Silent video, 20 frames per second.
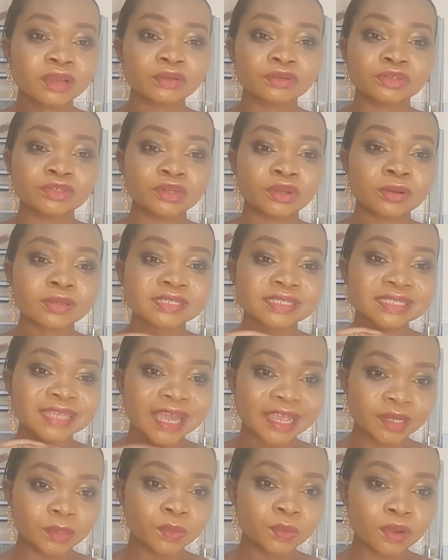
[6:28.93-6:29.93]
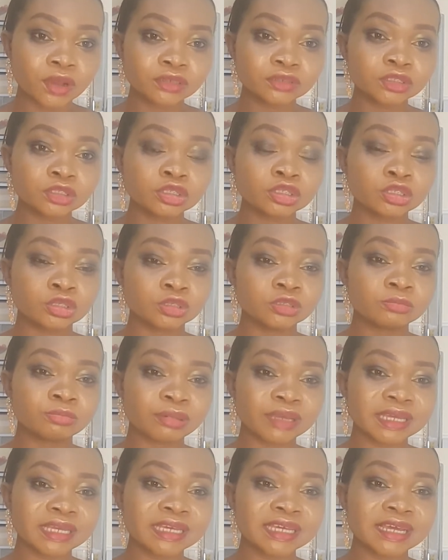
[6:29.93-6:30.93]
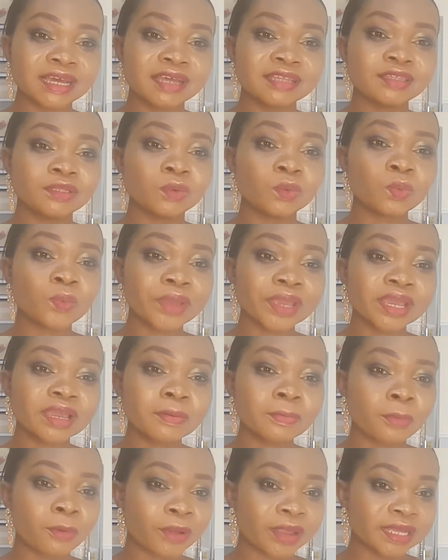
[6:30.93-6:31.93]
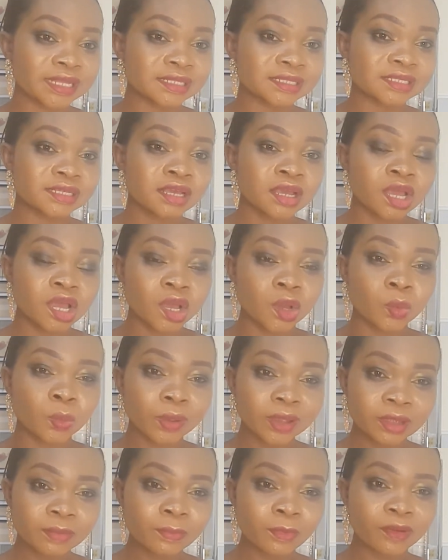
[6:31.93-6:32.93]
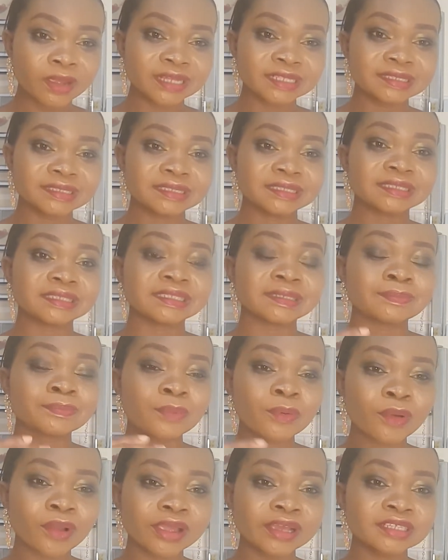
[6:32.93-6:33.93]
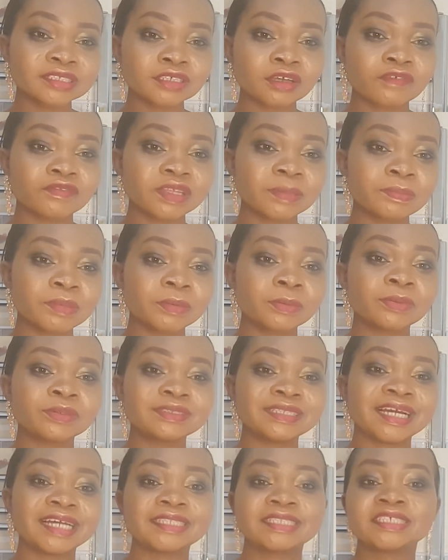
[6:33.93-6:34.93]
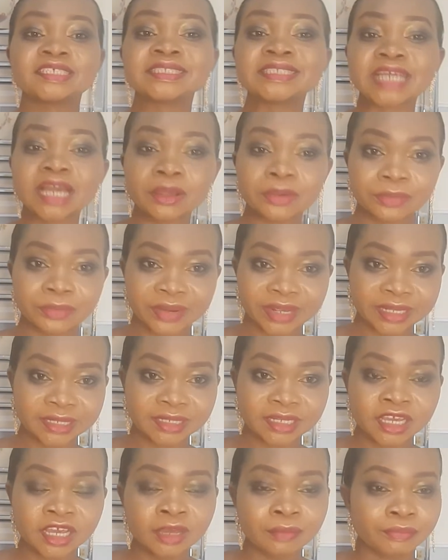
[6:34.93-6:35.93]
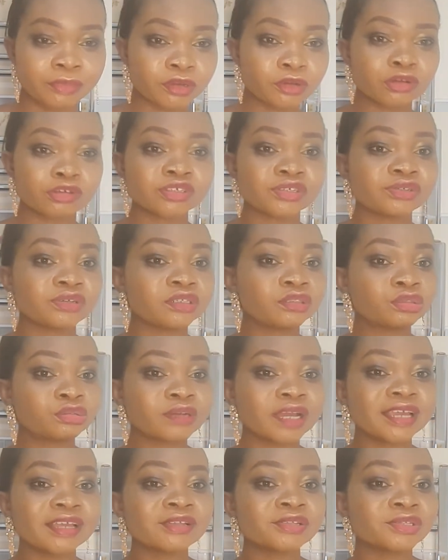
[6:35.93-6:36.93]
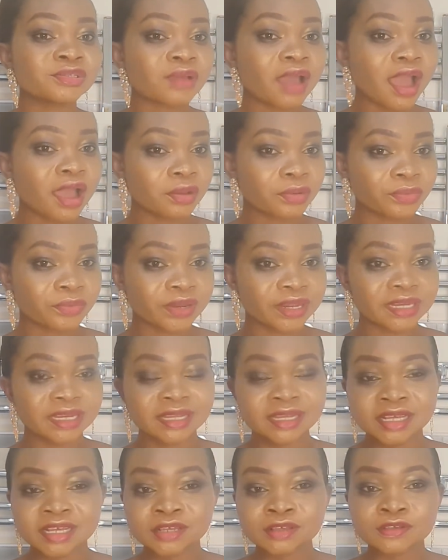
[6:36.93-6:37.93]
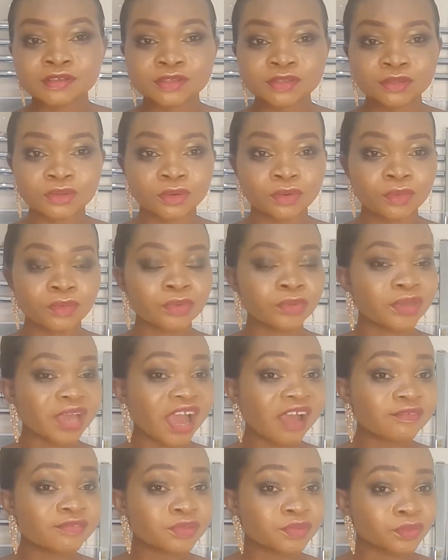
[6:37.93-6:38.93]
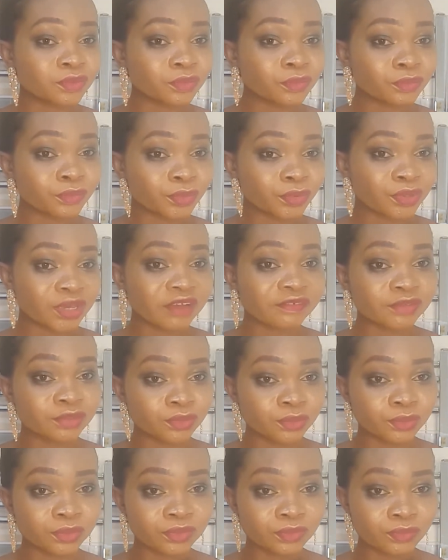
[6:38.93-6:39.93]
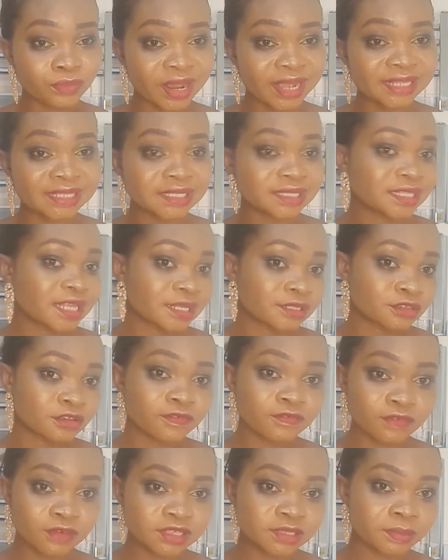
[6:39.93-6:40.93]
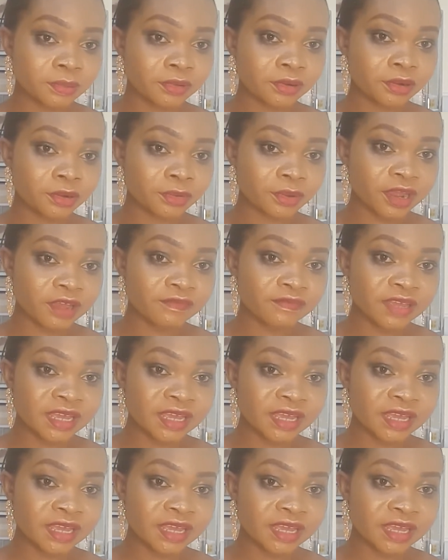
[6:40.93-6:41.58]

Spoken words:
your side 1 should be the weak point. Weak point is the point of the people that disagree, because you are trying to agree. So you have to write it as your first paragraph.